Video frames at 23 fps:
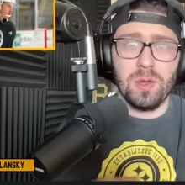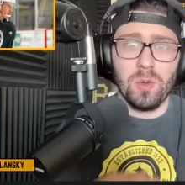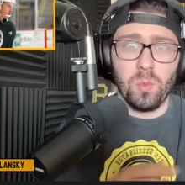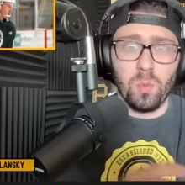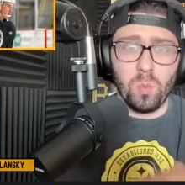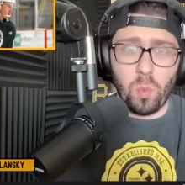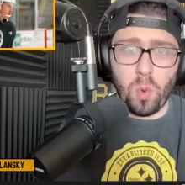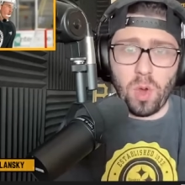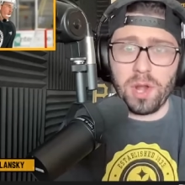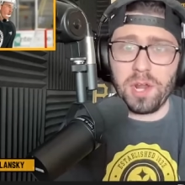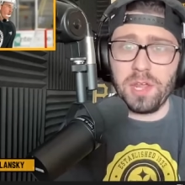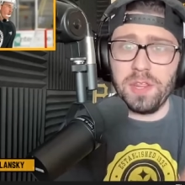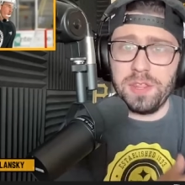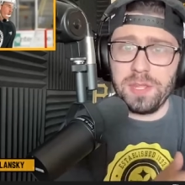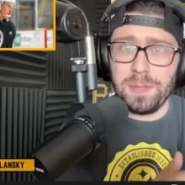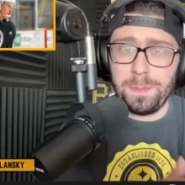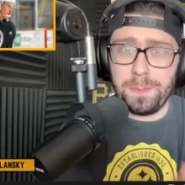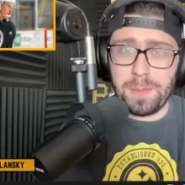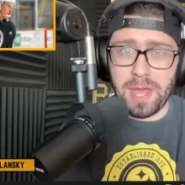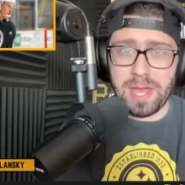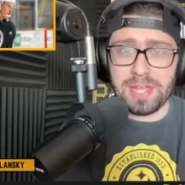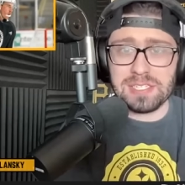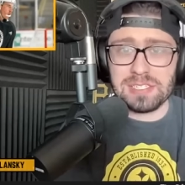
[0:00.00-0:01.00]
one of the
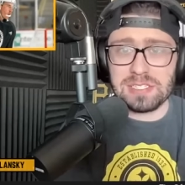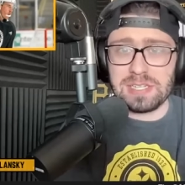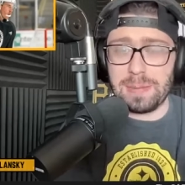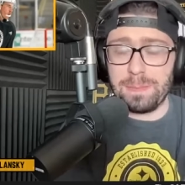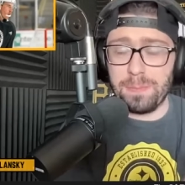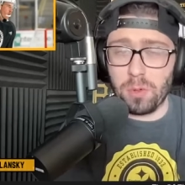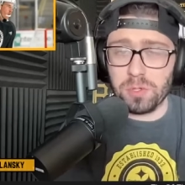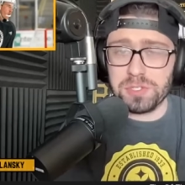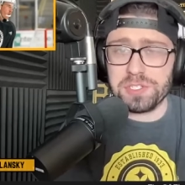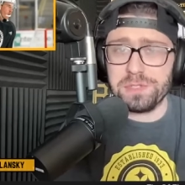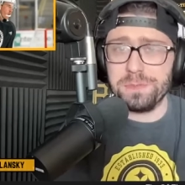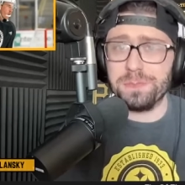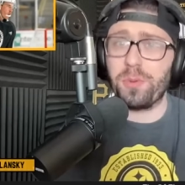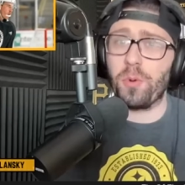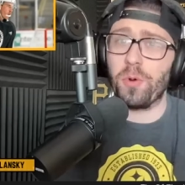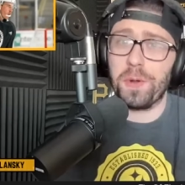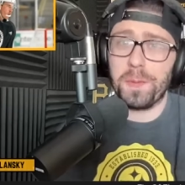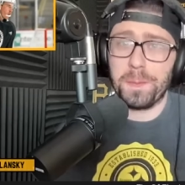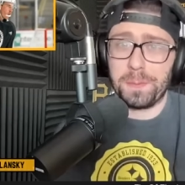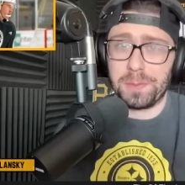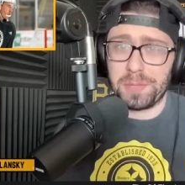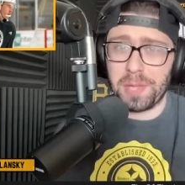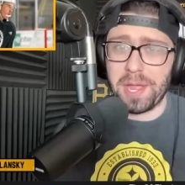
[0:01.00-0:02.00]
best and most
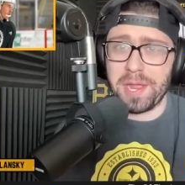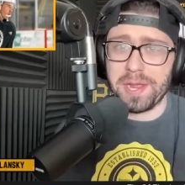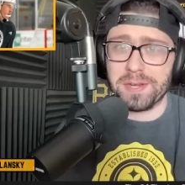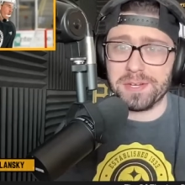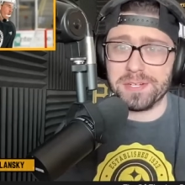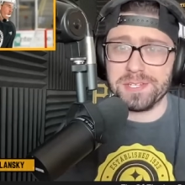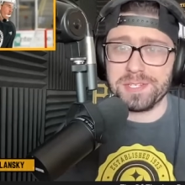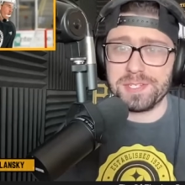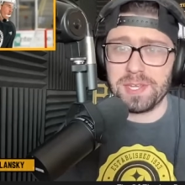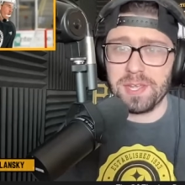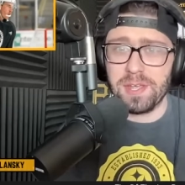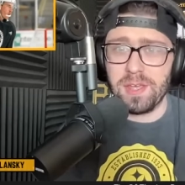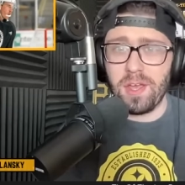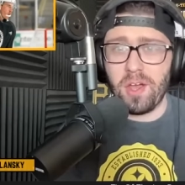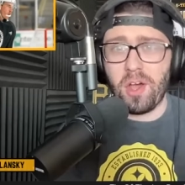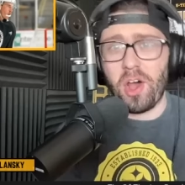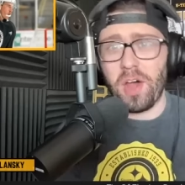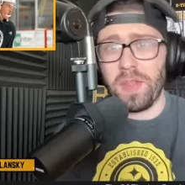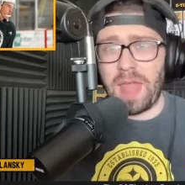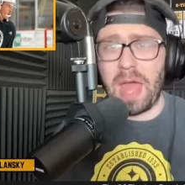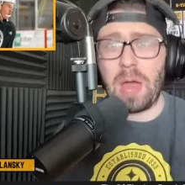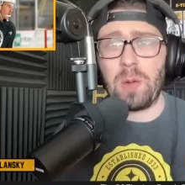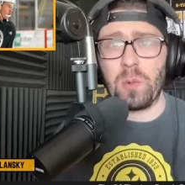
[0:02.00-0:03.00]
important players
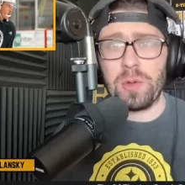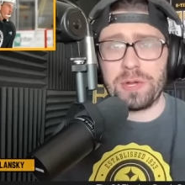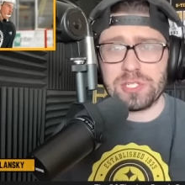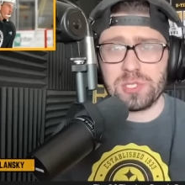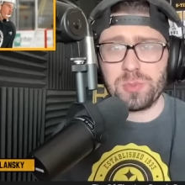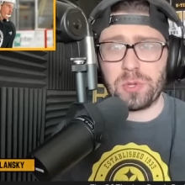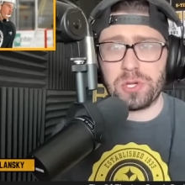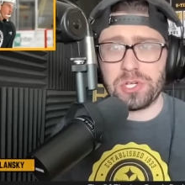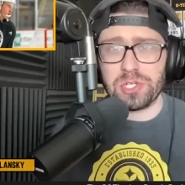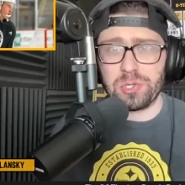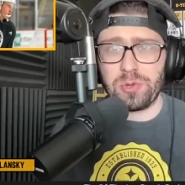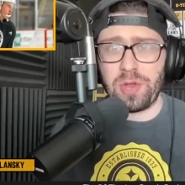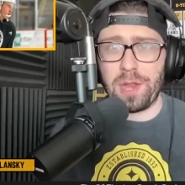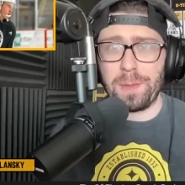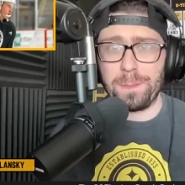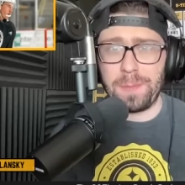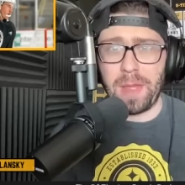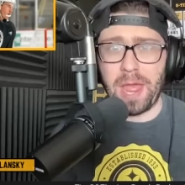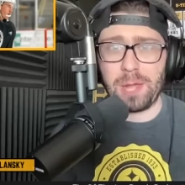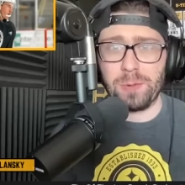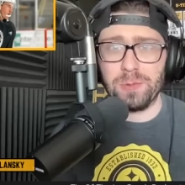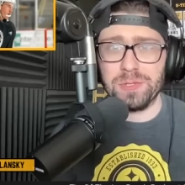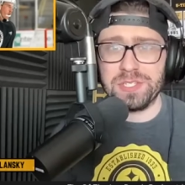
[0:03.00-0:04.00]
on that Wilkes-Barre Scranton
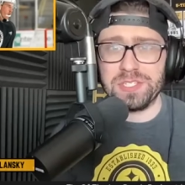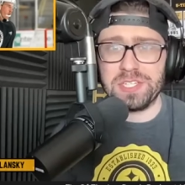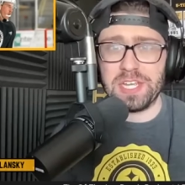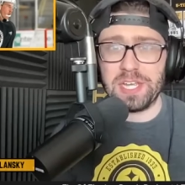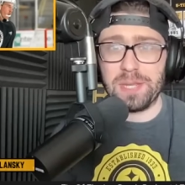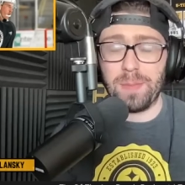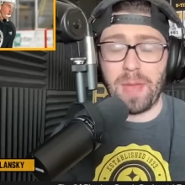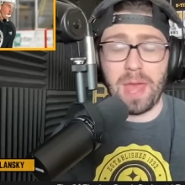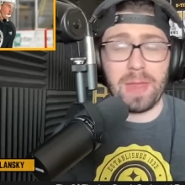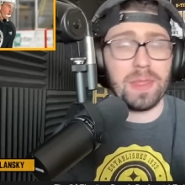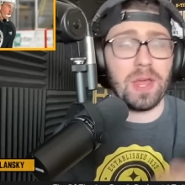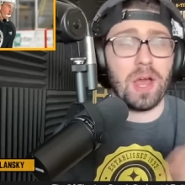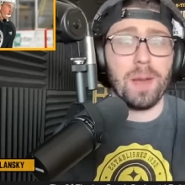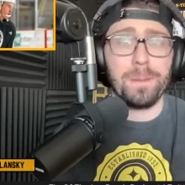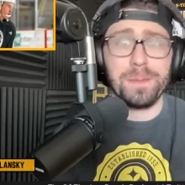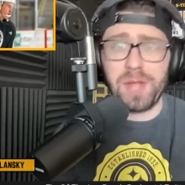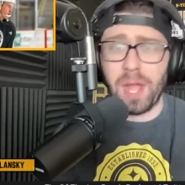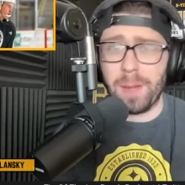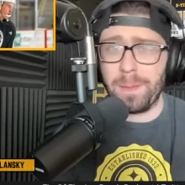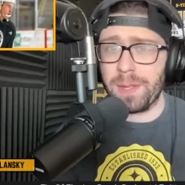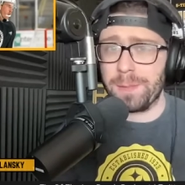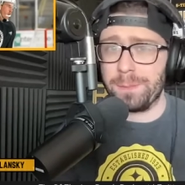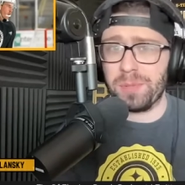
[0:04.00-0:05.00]
Penguins team. And the
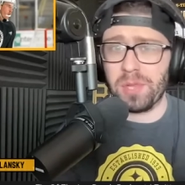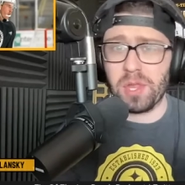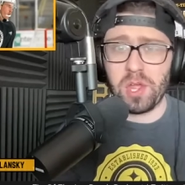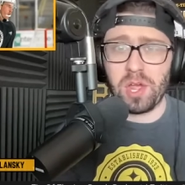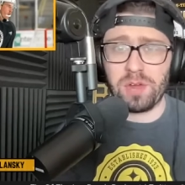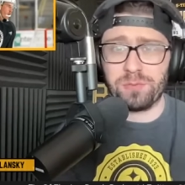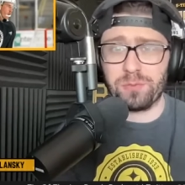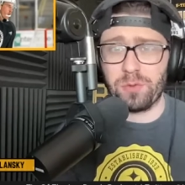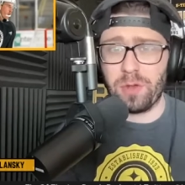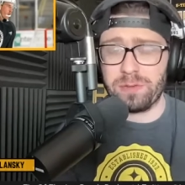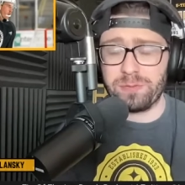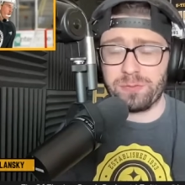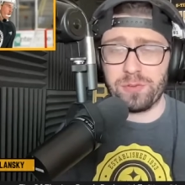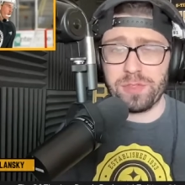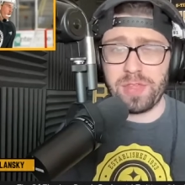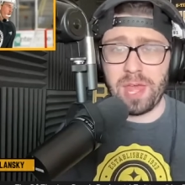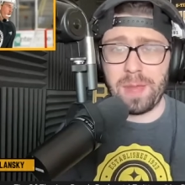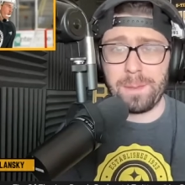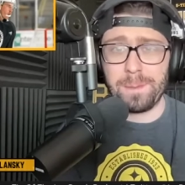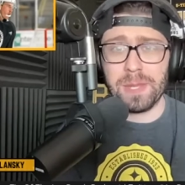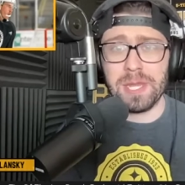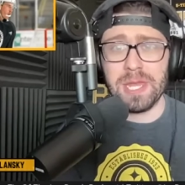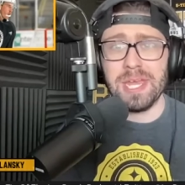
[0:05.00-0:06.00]
upcoming playoff run for
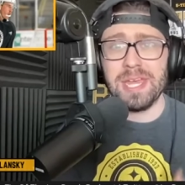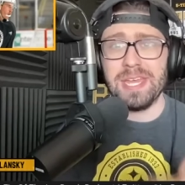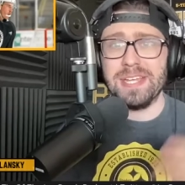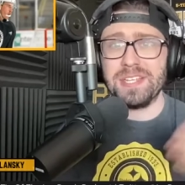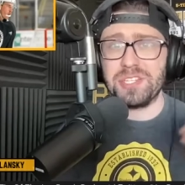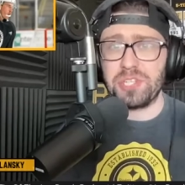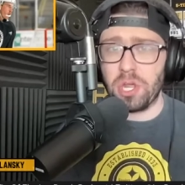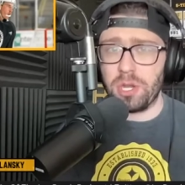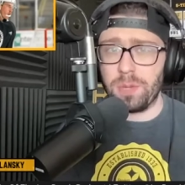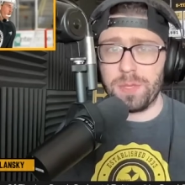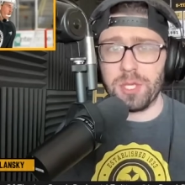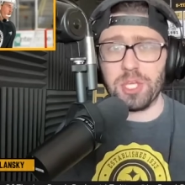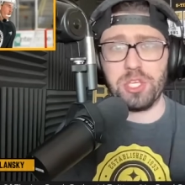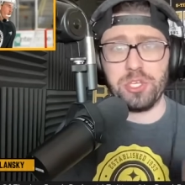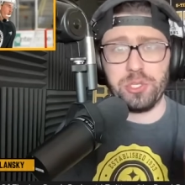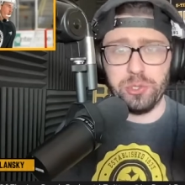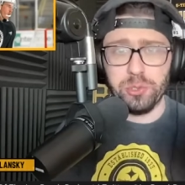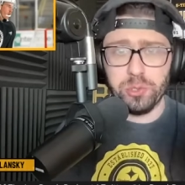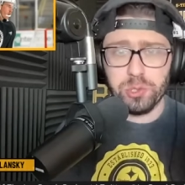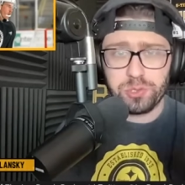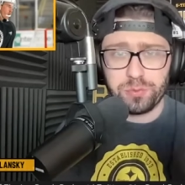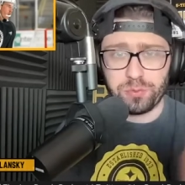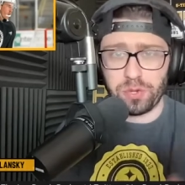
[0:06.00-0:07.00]
them is going to be
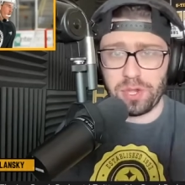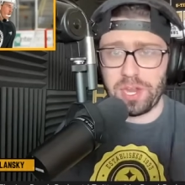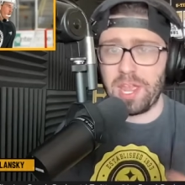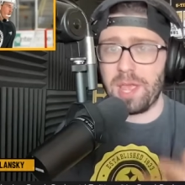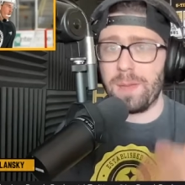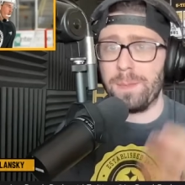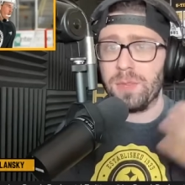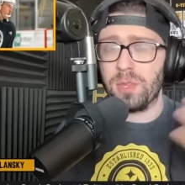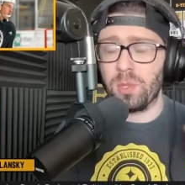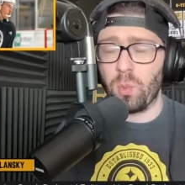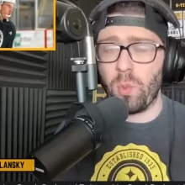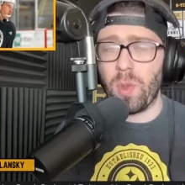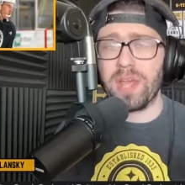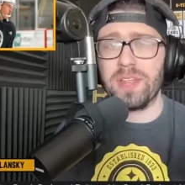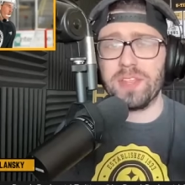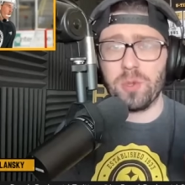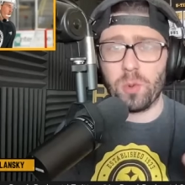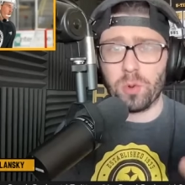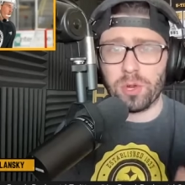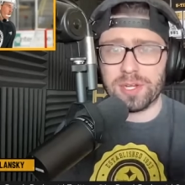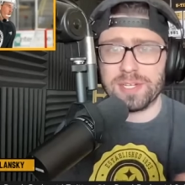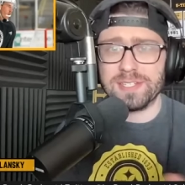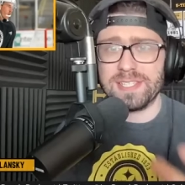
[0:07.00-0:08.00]
huge for him and the way the
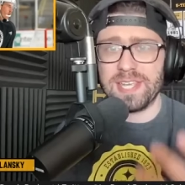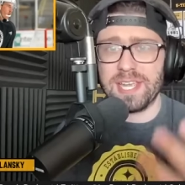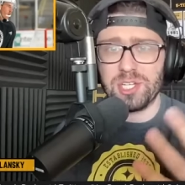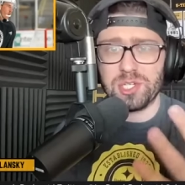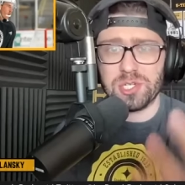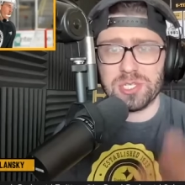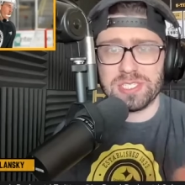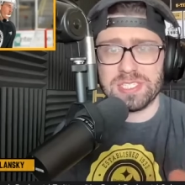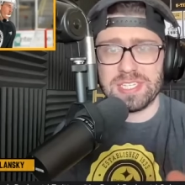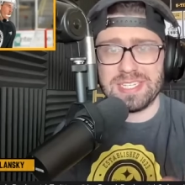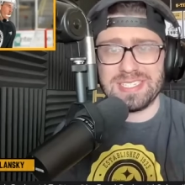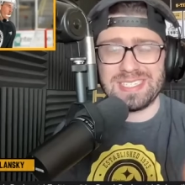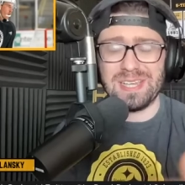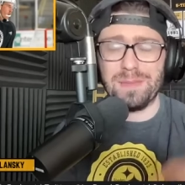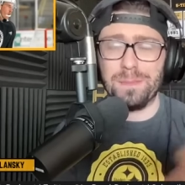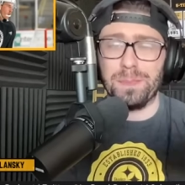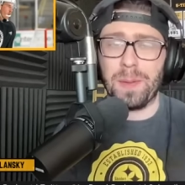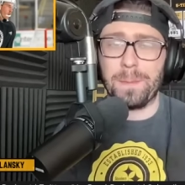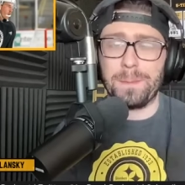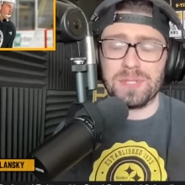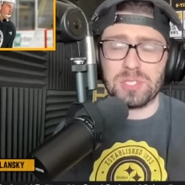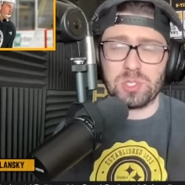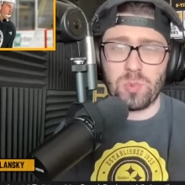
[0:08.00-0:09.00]
organization sees him.
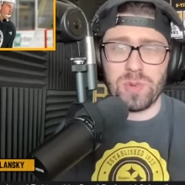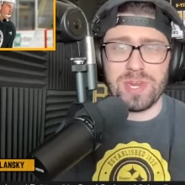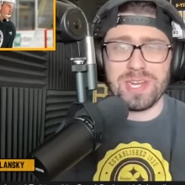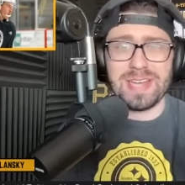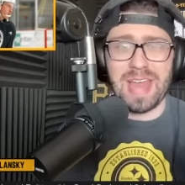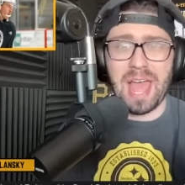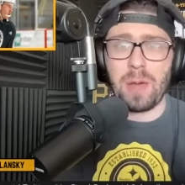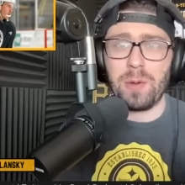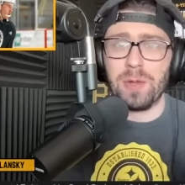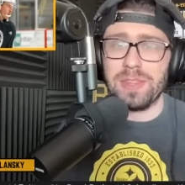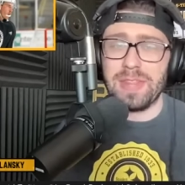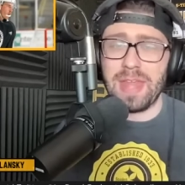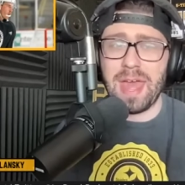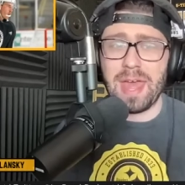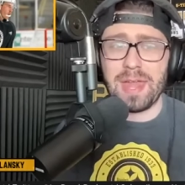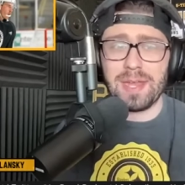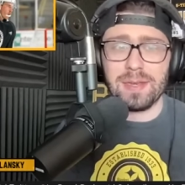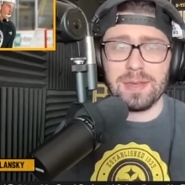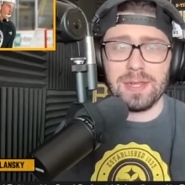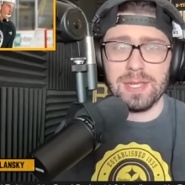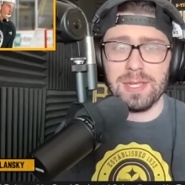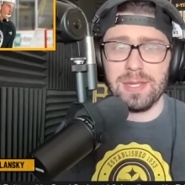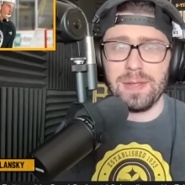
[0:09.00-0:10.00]
But between now and then,